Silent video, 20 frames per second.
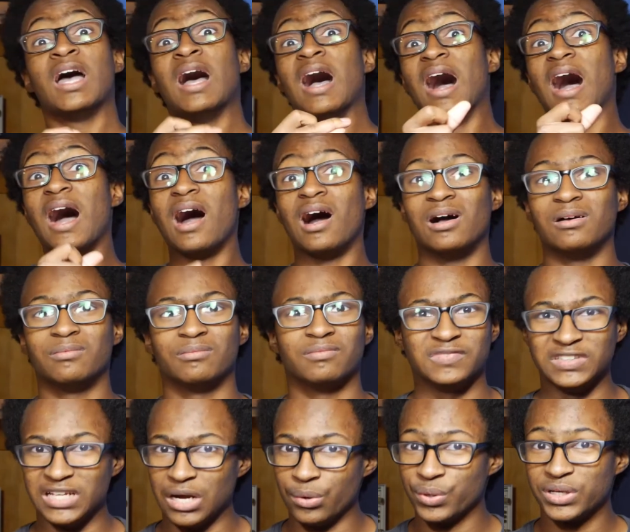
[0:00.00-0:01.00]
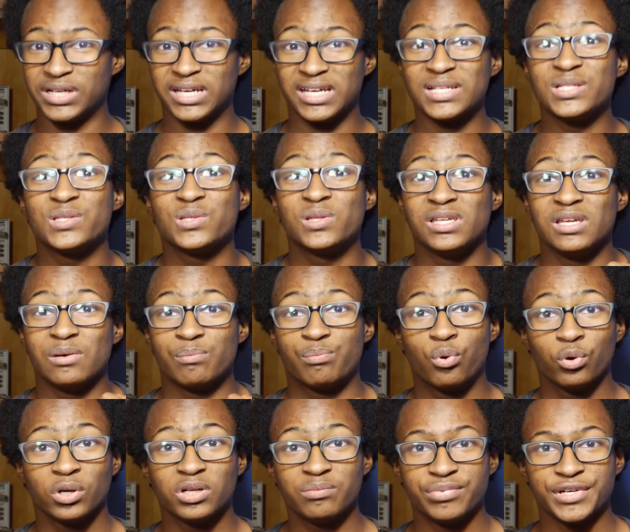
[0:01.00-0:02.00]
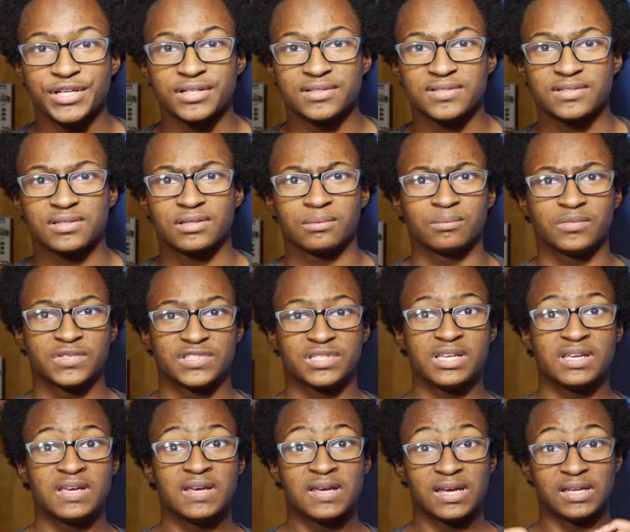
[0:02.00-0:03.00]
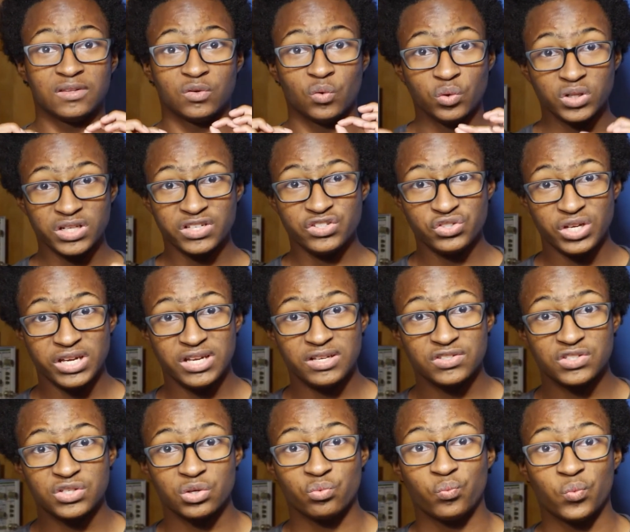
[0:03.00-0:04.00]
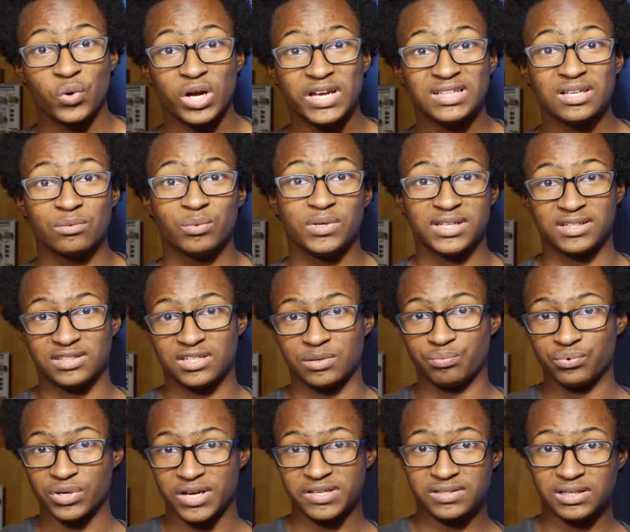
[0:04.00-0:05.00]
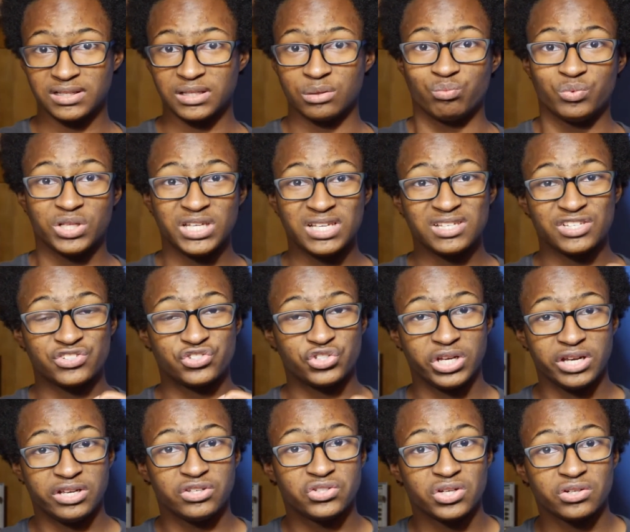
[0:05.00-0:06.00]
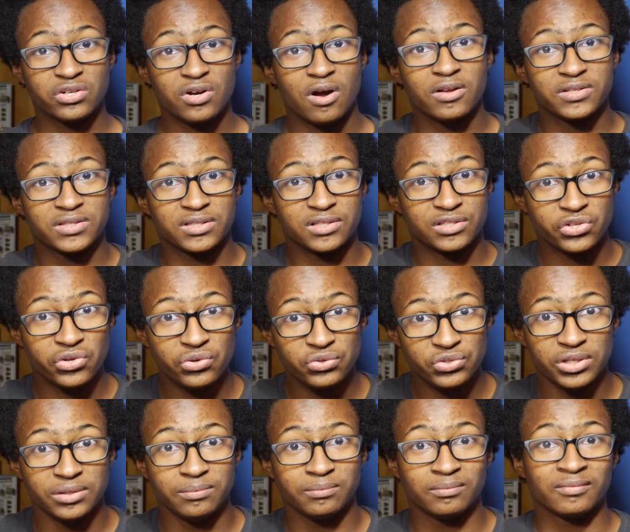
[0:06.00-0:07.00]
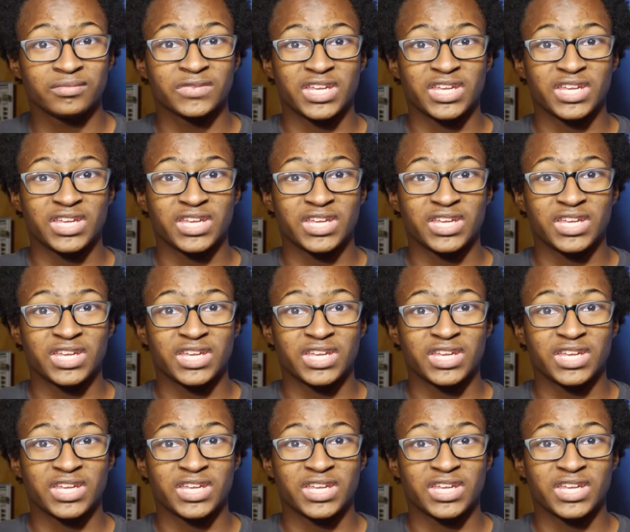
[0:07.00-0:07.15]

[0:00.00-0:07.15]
Now we're getting to the important bits. See, in order to change the way that we elect a president, we need to change the Constitution.